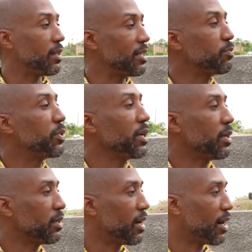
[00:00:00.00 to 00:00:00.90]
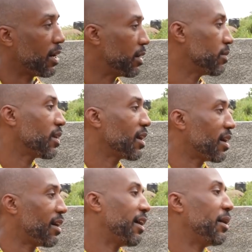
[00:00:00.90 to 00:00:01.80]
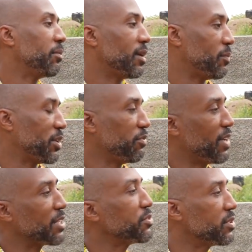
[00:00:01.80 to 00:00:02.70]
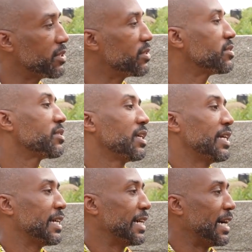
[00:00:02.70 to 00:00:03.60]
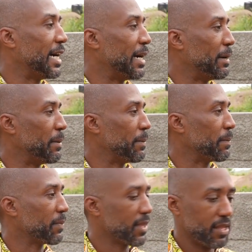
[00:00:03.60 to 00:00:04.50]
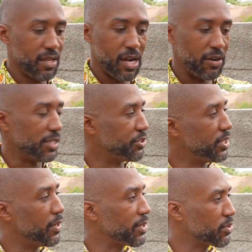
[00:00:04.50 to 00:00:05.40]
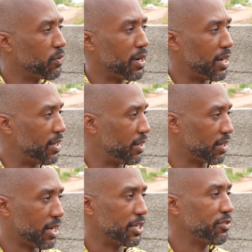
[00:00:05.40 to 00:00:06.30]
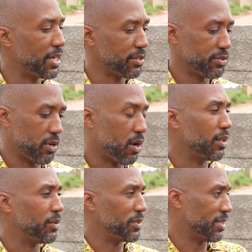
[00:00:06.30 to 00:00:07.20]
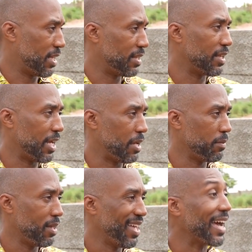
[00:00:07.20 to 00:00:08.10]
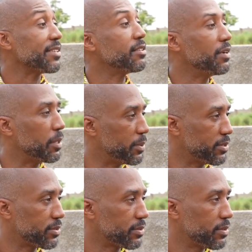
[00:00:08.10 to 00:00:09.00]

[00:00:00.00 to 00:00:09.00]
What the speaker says: let's bring in our manufacturers, our engineering squad, our contractors, all in with skin in the game as developers.